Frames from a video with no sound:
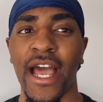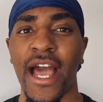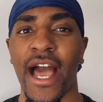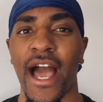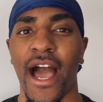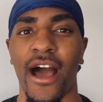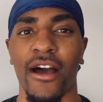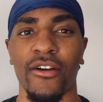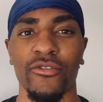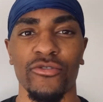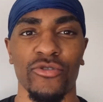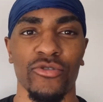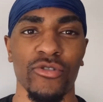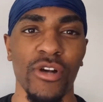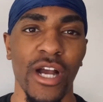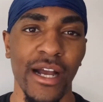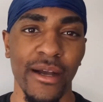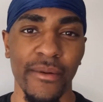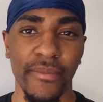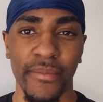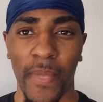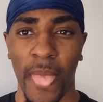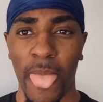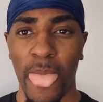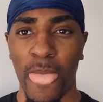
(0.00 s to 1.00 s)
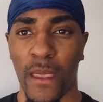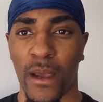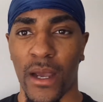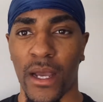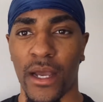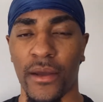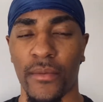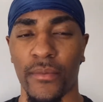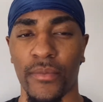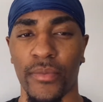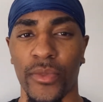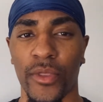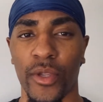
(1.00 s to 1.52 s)
I'll drop
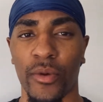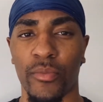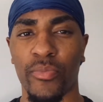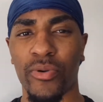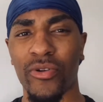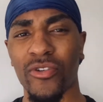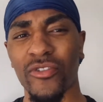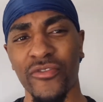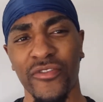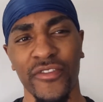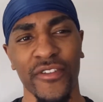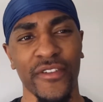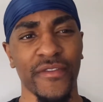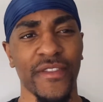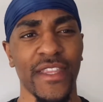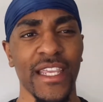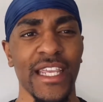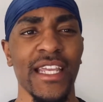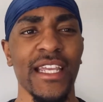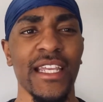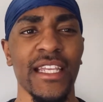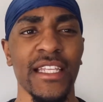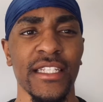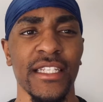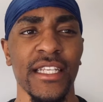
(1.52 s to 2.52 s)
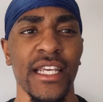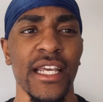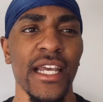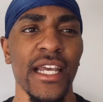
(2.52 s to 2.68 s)
the proof of things